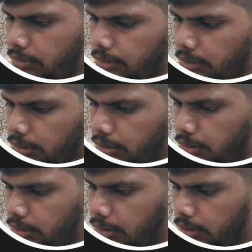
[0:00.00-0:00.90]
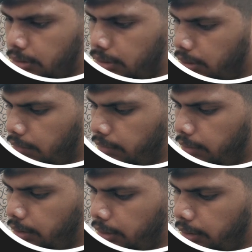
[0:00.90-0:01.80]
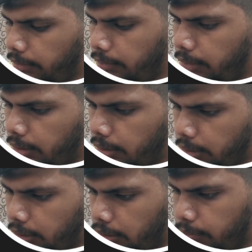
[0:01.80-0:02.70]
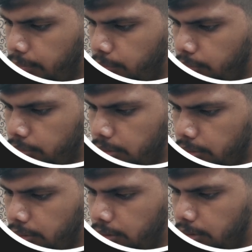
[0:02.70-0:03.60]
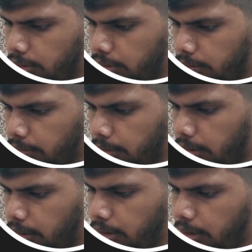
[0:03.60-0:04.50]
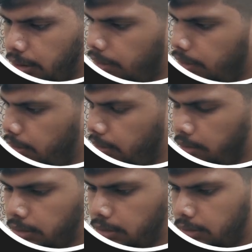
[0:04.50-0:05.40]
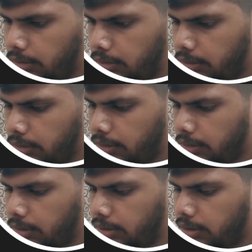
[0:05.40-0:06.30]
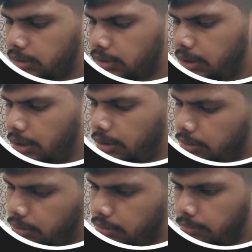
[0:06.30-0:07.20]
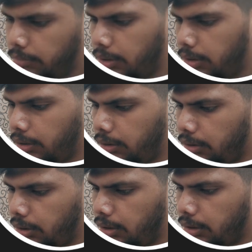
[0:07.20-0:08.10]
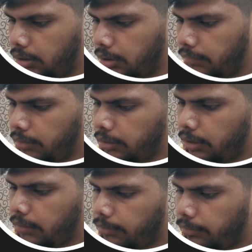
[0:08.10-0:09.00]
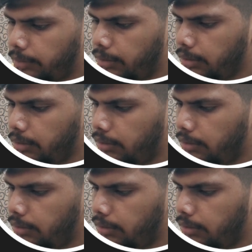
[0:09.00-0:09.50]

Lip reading: and this I will grab by class pause. Similarly, reset button, and this I will grab with